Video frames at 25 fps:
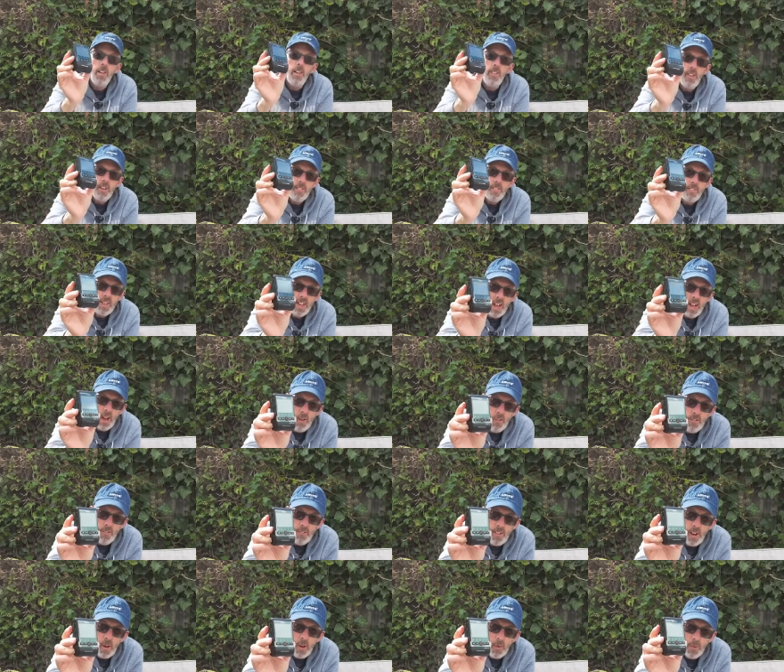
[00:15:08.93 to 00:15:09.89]
the
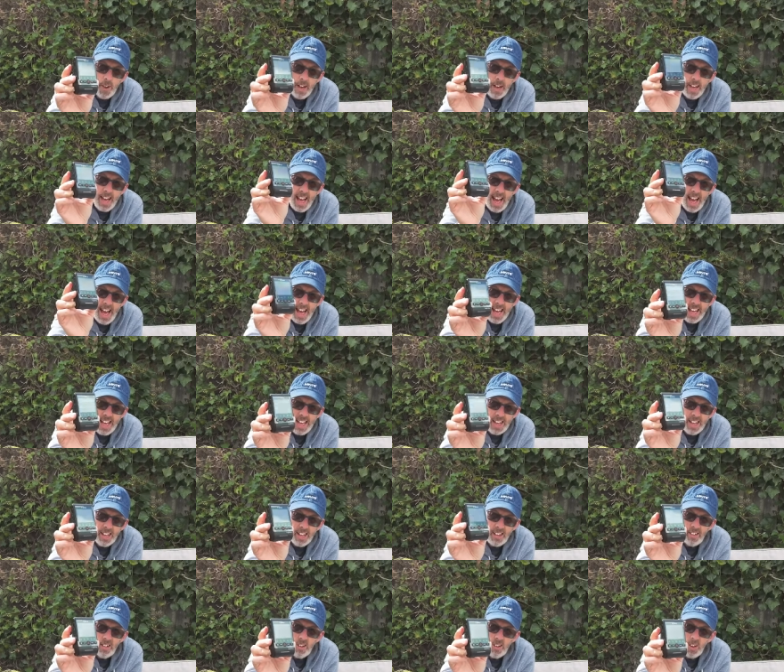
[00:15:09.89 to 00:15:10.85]
Viofo
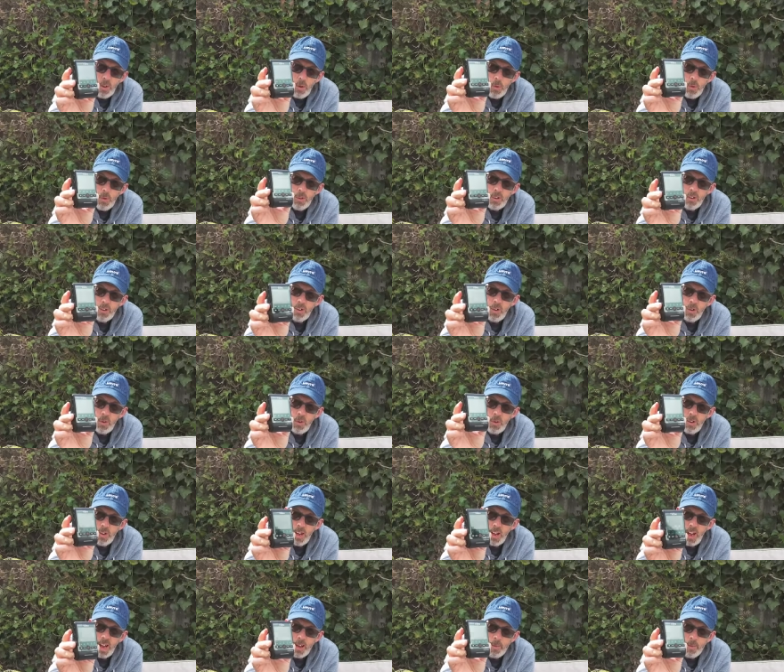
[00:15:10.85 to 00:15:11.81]

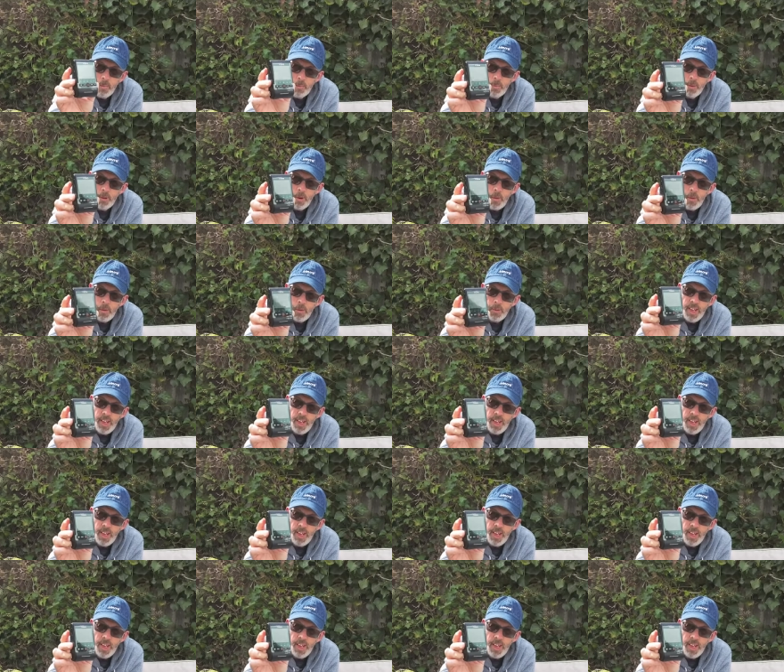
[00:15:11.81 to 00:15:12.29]
A229 Pro.